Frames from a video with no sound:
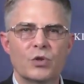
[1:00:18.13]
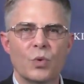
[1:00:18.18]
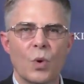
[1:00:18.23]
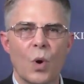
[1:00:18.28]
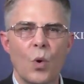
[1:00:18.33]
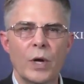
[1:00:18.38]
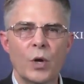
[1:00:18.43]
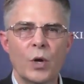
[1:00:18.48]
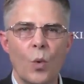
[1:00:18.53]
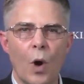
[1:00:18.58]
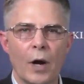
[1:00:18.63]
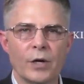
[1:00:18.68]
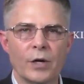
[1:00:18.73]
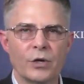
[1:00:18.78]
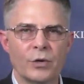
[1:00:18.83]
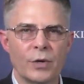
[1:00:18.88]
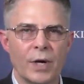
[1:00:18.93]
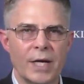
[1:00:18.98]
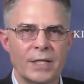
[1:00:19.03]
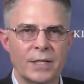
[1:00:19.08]
growing water
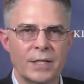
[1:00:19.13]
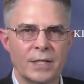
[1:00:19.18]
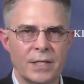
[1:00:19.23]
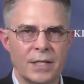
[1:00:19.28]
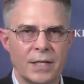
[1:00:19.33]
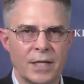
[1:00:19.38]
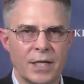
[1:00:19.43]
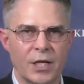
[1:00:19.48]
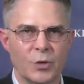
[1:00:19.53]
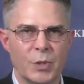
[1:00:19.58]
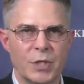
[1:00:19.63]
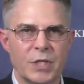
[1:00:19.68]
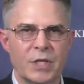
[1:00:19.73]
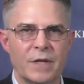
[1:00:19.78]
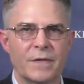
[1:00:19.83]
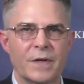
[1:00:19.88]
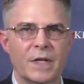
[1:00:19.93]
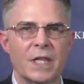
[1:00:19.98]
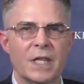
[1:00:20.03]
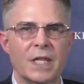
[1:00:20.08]
crisis in the Indo
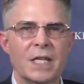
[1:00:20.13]
Pacific,